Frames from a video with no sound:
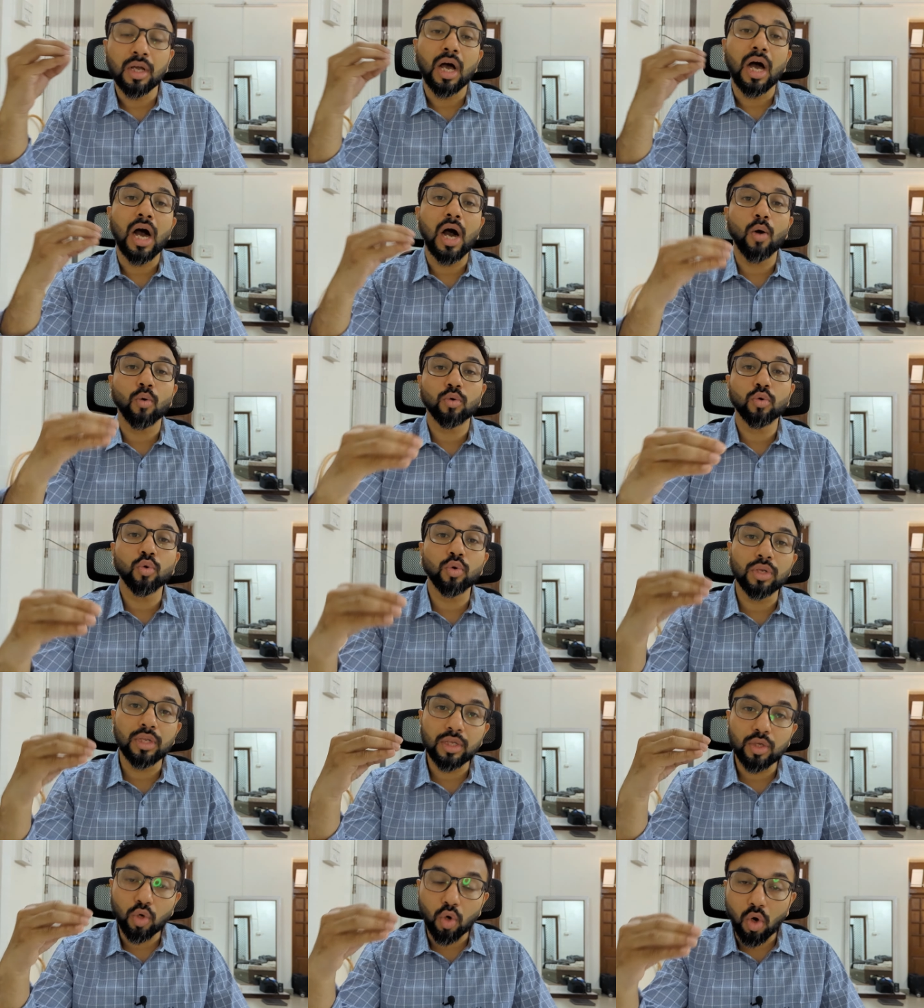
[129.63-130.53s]
how to
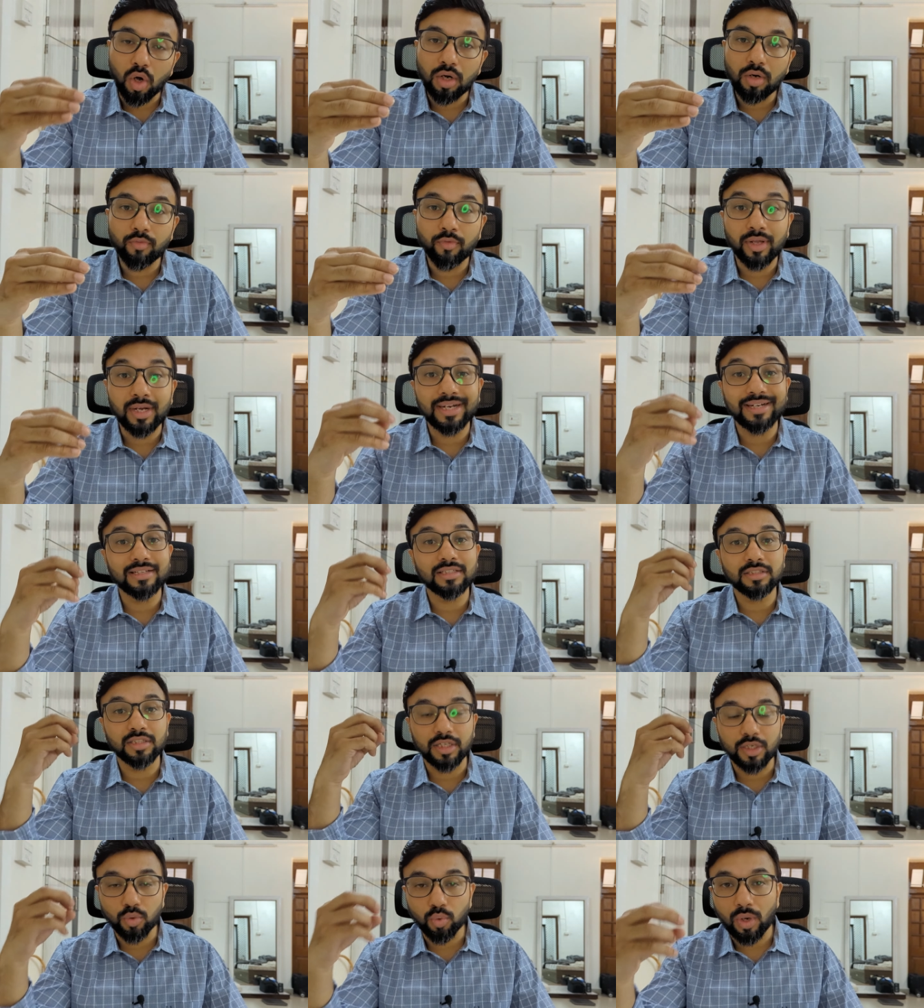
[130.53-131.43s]
recall when it is
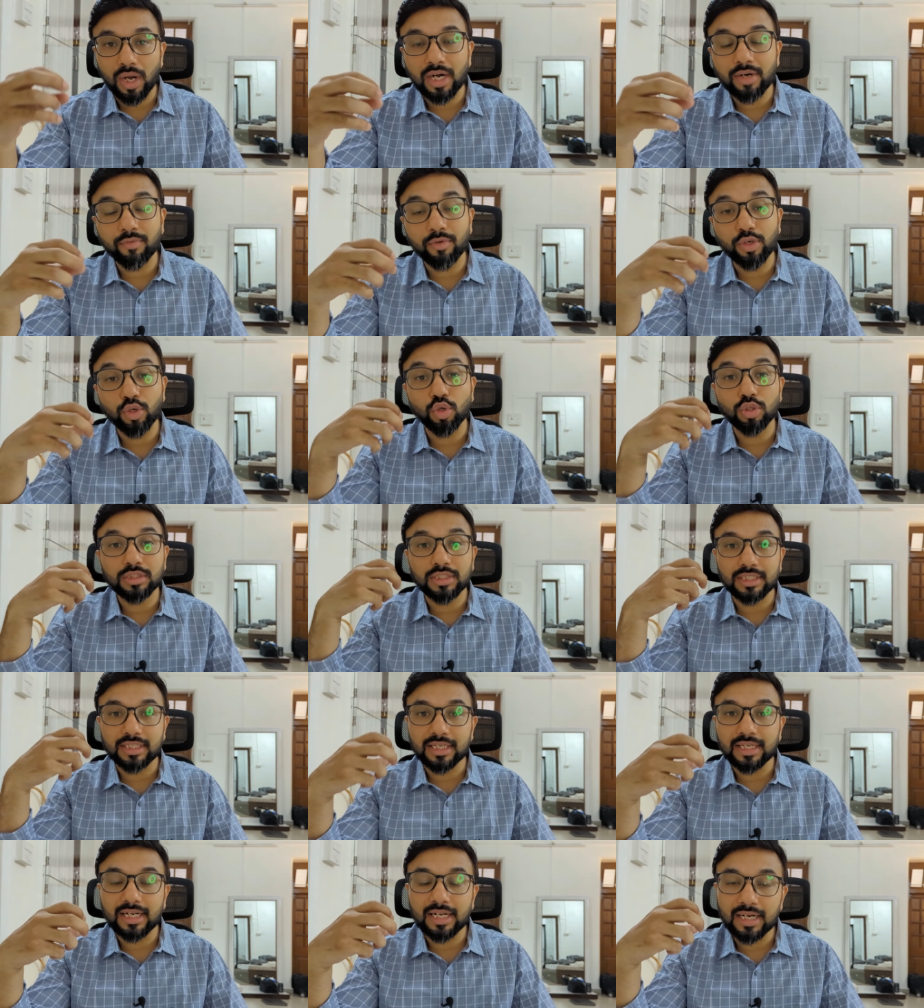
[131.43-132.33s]
required when you're
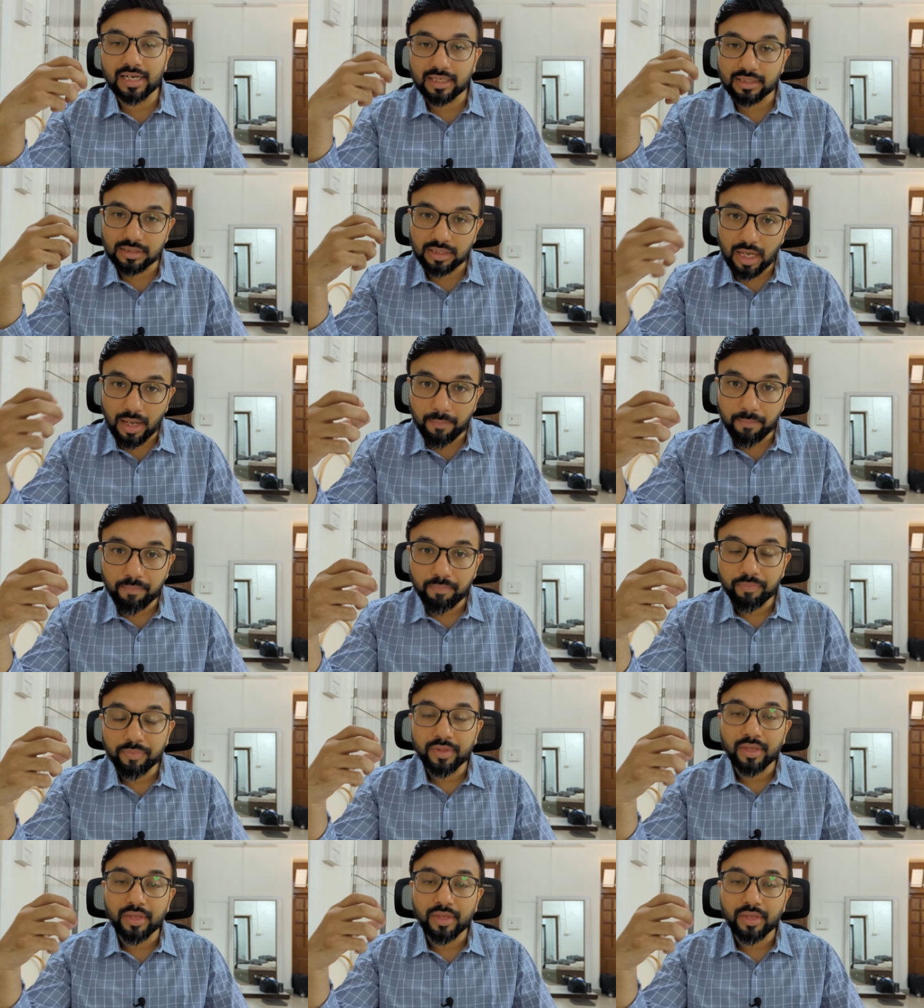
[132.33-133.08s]
sitting in an exam,